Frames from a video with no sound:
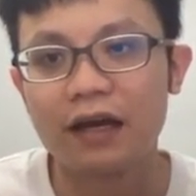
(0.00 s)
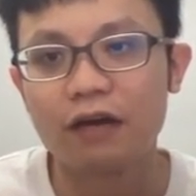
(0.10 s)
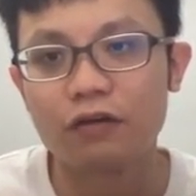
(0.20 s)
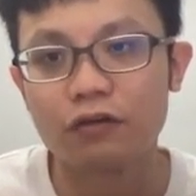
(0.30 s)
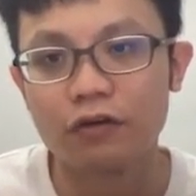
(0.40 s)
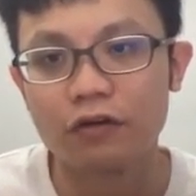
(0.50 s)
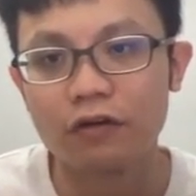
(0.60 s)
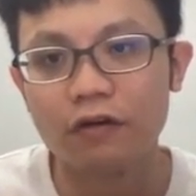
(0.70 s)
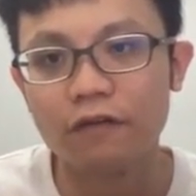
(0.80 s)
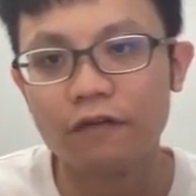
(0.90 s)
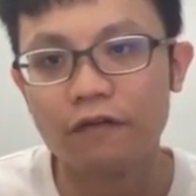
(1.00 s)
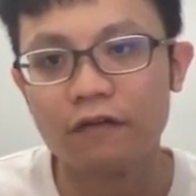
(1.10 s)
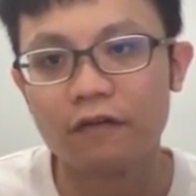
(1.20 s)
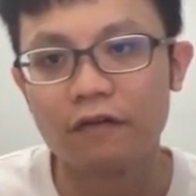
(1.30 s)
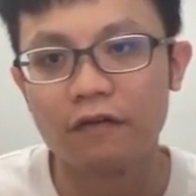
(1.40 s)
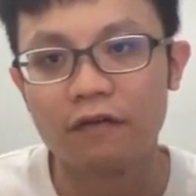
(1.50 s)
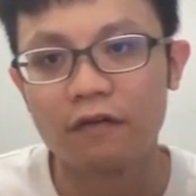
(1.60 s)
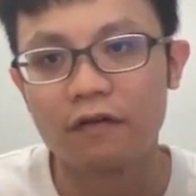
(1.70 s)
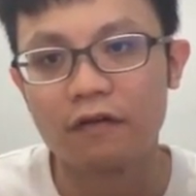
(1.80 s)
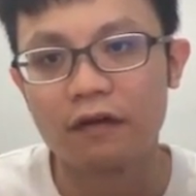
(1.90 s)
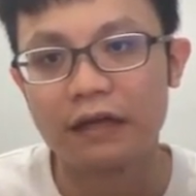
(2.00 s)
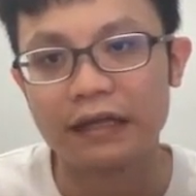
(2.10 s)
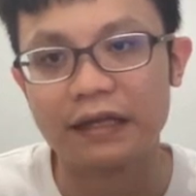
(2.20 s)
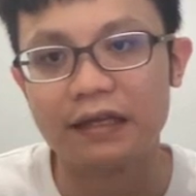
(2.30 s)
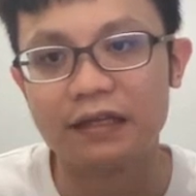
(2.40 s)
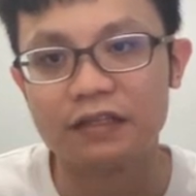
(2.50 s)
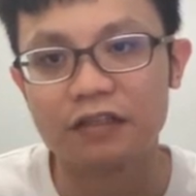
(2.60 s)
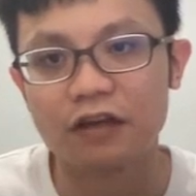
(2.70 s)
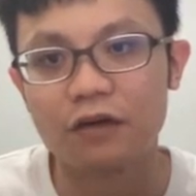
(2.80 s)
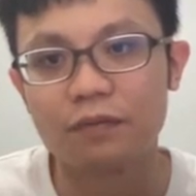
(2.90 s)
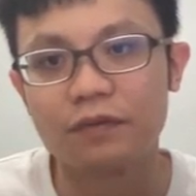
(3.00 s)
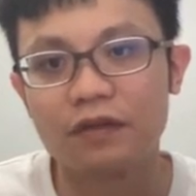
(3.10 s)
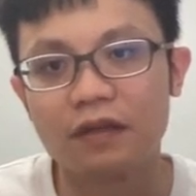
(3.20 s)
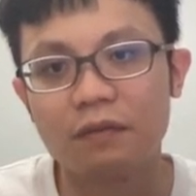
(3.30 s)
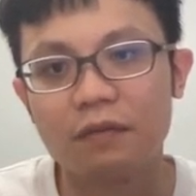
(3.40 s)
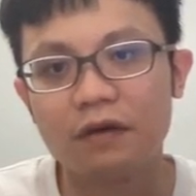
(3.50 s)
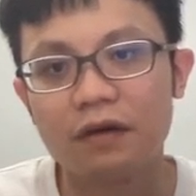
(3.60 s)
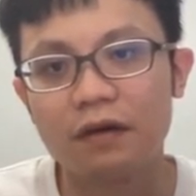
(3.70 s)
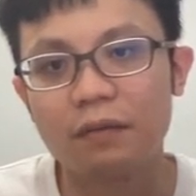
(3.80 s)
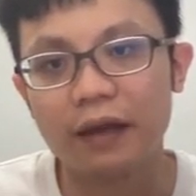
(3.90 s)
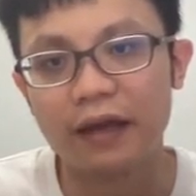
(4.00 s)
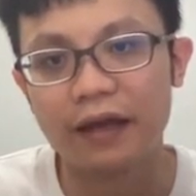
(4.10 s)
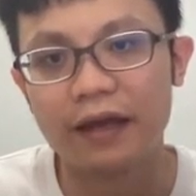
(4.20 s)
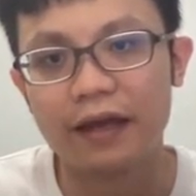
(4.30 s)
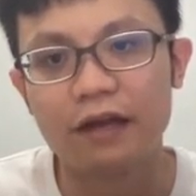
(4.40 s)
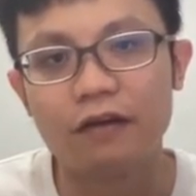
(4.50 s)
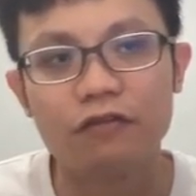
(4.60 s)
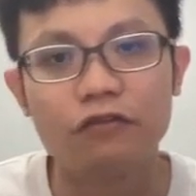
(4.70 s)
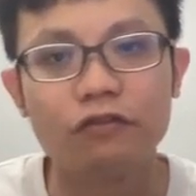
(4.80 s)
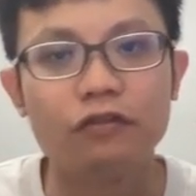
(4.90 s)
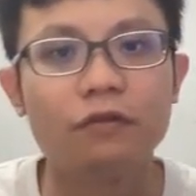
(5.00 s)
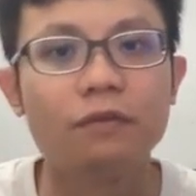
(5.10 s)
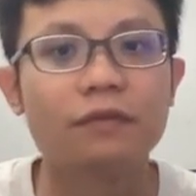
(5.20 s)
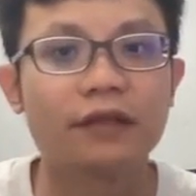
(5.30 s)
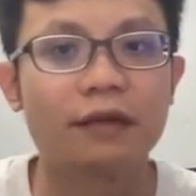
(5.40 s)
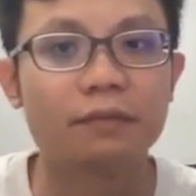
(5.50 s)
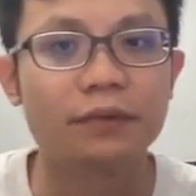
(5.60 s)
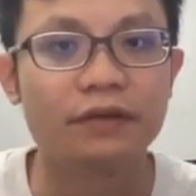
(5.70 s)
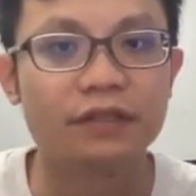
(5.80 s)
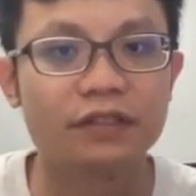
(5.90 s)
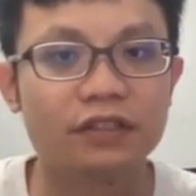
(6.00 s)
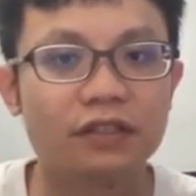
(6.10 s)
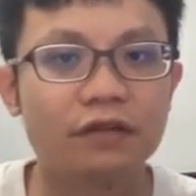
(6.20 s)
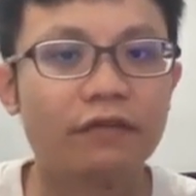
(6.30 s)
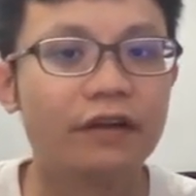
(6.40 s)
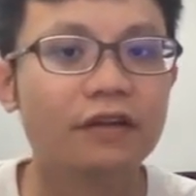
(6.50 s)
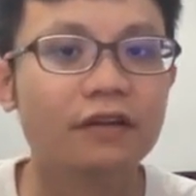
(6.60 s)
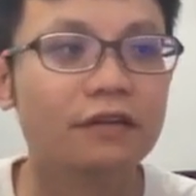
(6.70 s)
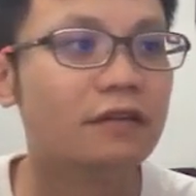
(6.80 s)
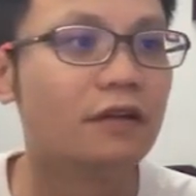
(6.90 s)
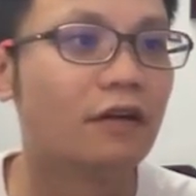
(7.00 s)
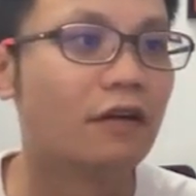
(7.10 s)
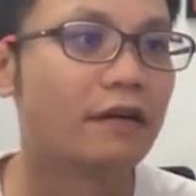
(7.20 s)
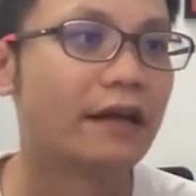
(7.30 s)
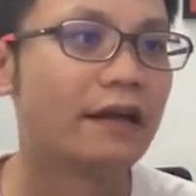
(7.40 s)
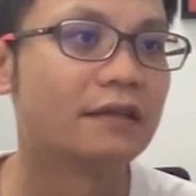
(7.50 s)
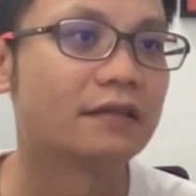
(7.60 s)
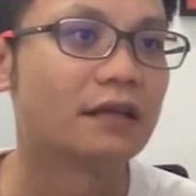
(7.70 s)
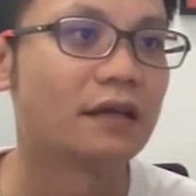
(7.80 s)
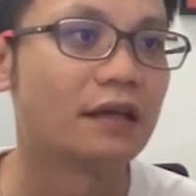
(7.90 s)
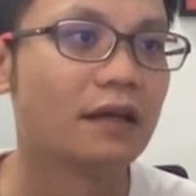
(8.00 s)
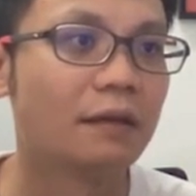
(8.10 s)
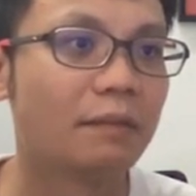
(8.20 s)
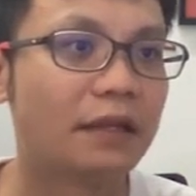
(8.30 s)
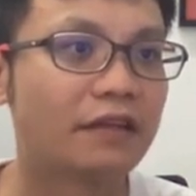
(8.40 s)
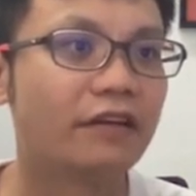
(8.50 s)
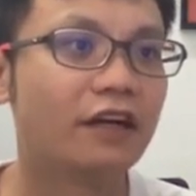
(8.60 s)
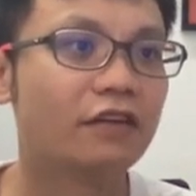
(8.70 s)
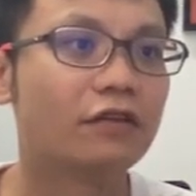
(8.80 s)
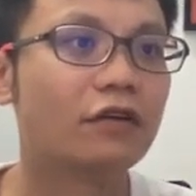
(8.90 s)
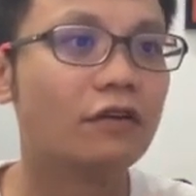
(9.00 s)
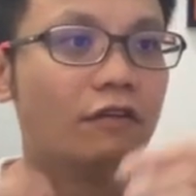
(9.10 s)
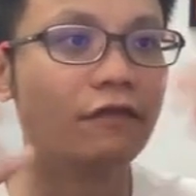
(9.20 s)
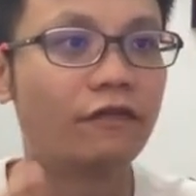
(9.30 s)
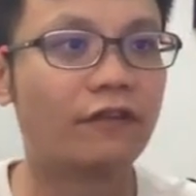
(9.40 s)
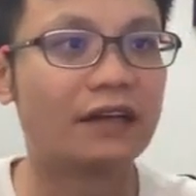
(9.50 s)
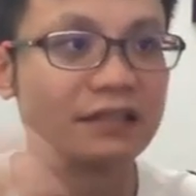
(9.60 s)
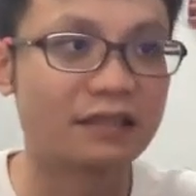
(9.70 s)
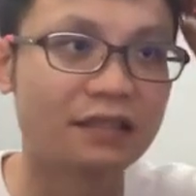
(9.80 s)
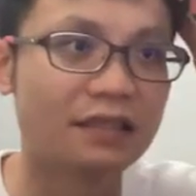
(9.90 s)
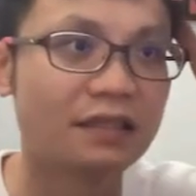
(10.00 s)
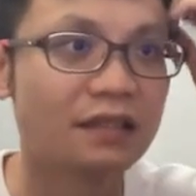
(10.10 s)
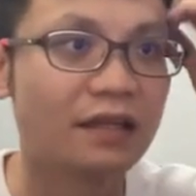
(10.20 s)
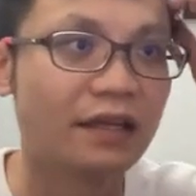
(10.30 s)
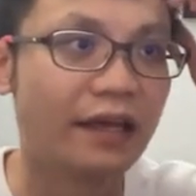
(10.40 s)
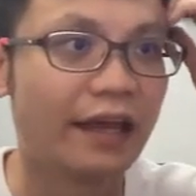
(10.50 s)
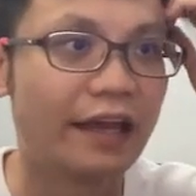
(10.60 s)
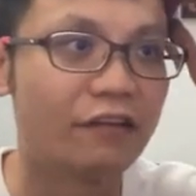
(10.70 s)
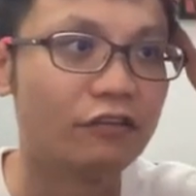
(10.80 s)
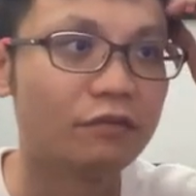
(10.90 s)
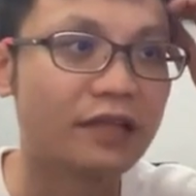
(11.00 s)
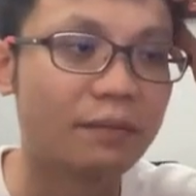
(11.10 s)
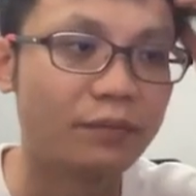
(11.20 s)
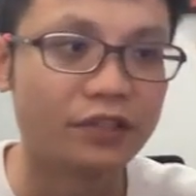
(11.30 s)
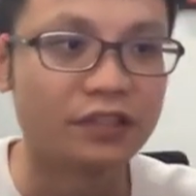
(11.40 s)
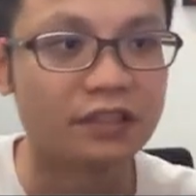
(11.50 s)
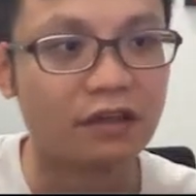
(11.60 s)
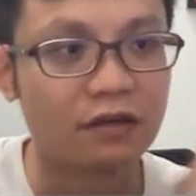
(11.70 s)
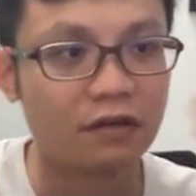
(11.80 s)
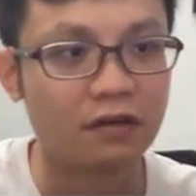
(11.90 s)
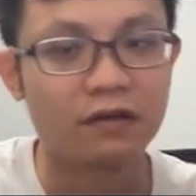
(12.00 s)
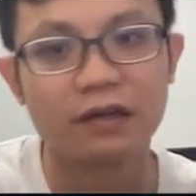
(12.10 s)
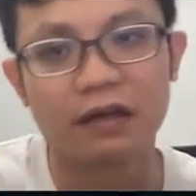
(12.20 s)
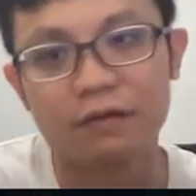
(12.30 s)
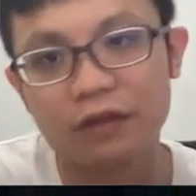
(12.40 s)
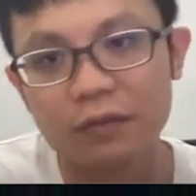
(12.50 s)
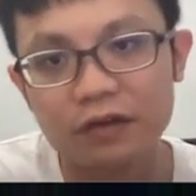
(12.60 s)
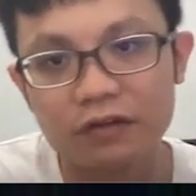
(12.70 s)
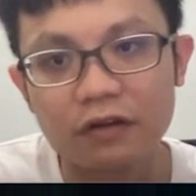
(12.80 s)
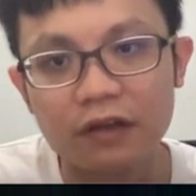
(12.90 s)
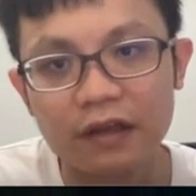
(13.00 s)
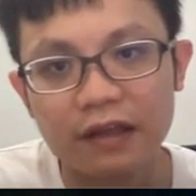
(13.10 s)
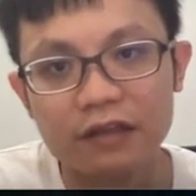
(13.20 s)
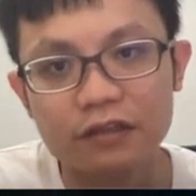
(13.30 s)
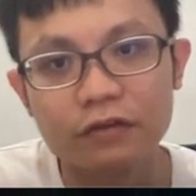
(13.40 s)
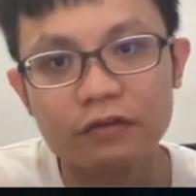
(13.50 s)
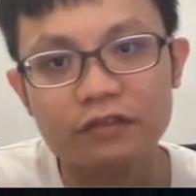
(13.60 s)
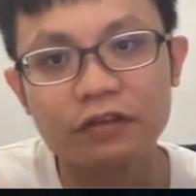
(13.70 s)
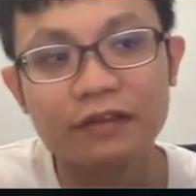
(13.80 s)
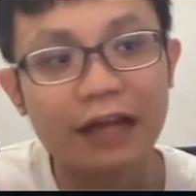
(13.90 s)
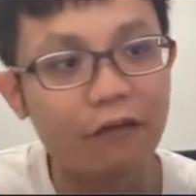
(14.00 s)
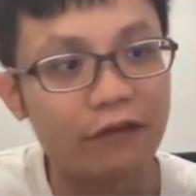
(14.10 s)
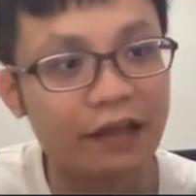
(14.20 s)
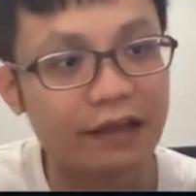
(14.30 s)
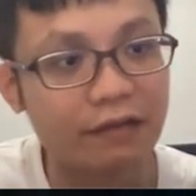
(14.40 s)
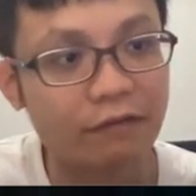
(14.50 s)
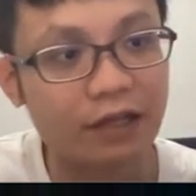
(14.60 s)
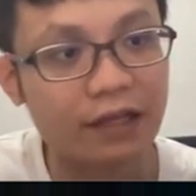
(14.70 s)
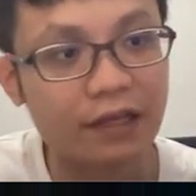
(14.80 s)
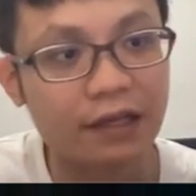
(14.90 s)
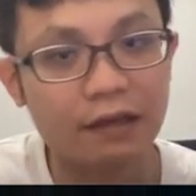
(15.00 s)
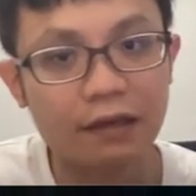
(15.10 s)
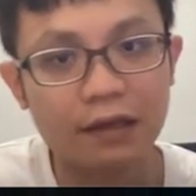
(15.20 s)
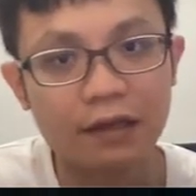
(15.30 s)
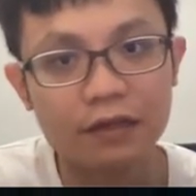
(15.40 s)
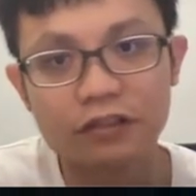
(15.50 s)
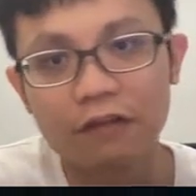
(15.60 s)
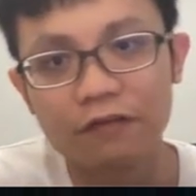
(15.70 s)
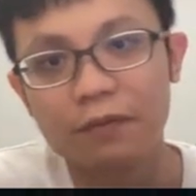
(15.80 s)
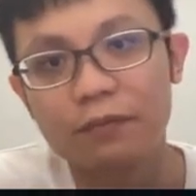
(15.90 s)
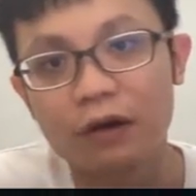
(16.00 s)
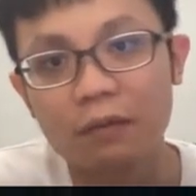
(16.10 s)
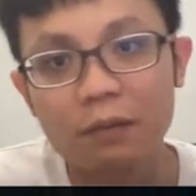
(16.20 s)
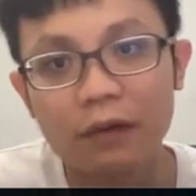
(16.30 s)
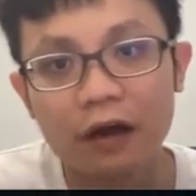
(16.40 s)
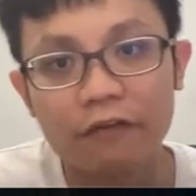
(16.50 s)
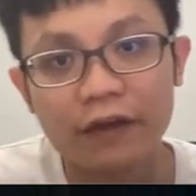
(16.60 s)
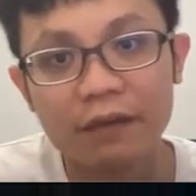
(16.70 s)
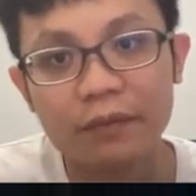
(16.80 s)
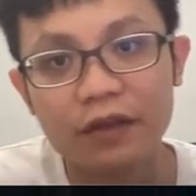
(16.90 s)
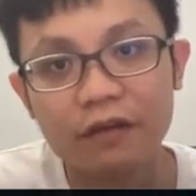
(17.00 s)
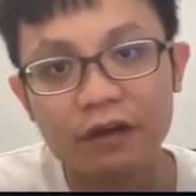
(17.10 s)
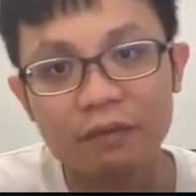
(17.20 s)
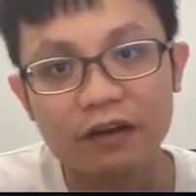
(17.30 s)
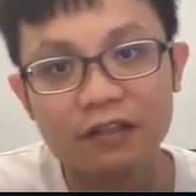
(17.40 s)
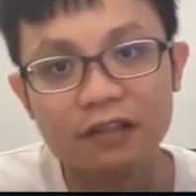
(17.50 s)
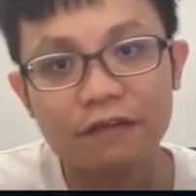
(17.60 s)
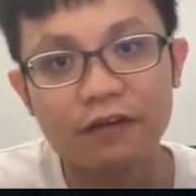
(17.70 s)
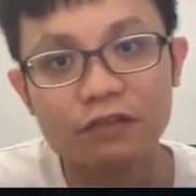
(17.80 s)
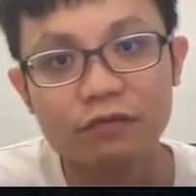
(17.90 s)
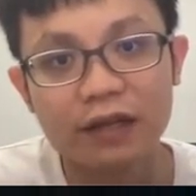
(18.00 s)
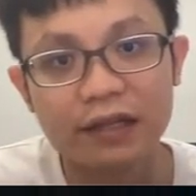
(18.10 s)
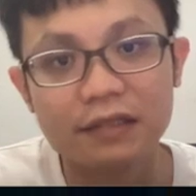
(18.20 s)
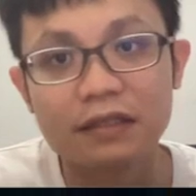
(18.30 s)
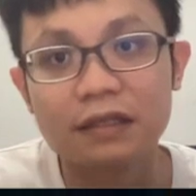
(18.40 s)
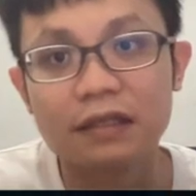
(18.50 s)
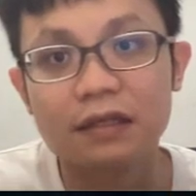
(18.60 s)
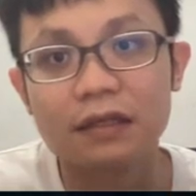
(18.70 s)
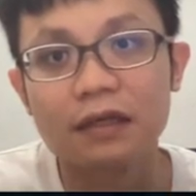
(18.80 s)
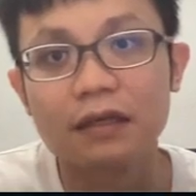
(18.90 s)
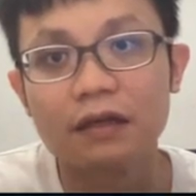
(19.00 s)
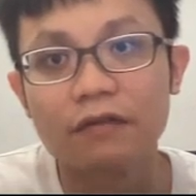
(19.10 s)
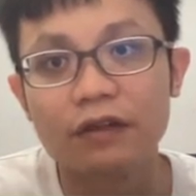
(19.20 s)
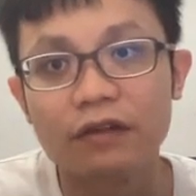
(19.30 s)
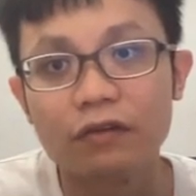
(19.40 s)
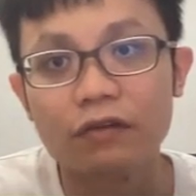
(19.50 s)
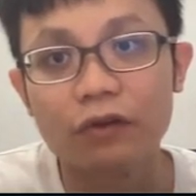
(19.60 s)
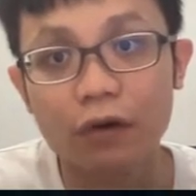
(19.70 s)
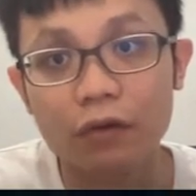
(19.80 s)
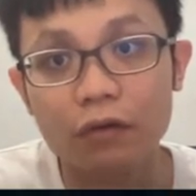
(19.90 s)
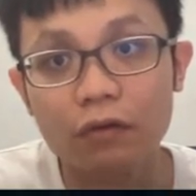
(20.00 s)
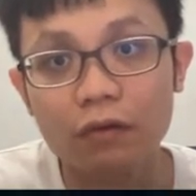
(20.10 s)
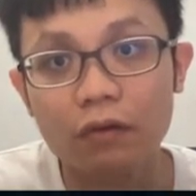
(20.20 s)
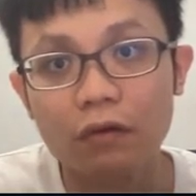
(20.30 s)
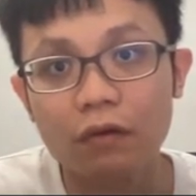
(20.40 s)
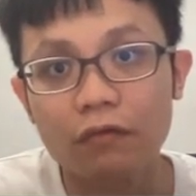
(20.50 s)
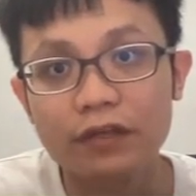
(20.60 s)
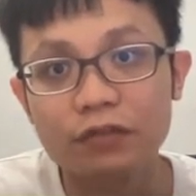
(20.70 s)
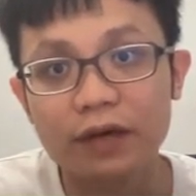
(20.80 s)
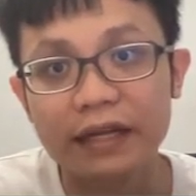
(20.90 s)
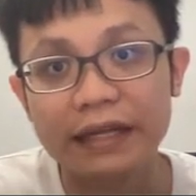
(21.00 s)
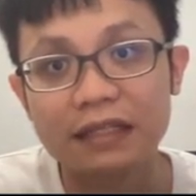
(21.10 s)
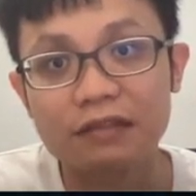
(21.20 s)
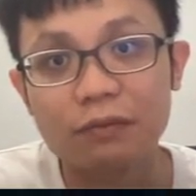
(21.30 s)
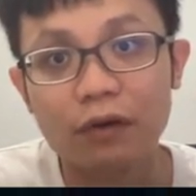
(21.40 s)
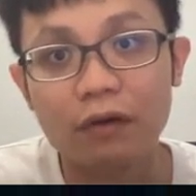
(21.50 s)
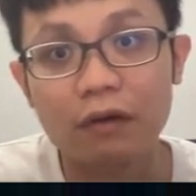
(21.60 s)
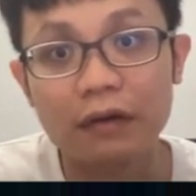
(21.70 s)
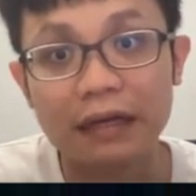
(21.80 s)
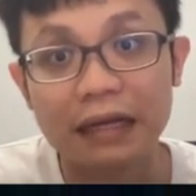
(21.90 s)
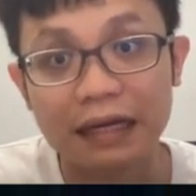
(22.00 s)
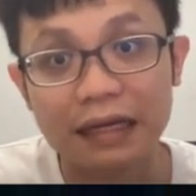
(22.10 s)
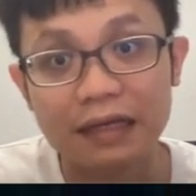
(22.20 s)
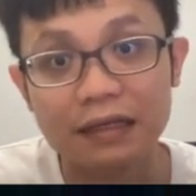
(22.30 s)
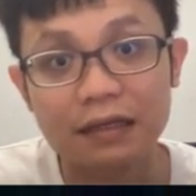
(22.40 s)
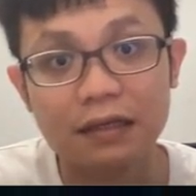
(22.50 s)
growth is optimum at room temperature. Very good. Or there's bacteria grow faster at room temperature, or optimal growth. So now we solve the problem of ambiguous, because the first one is we don't know which one is more clear.